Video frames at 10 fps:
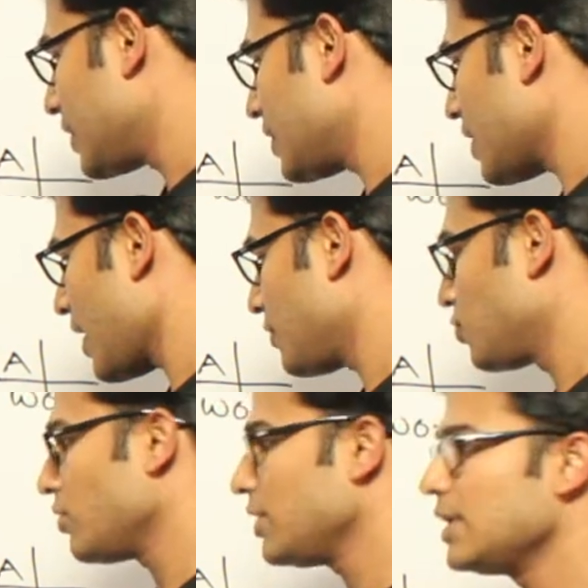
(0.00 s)
day I
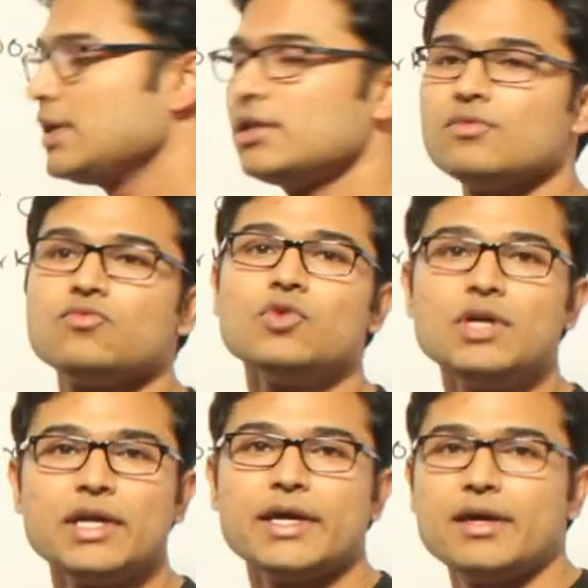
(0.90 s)
don't need the
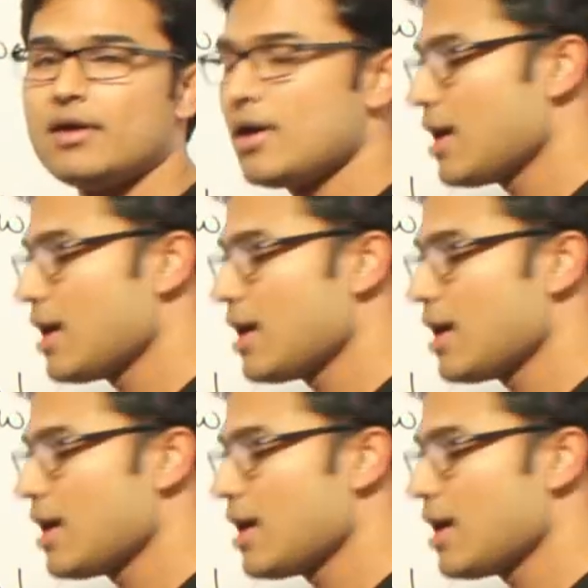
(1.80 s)
full day,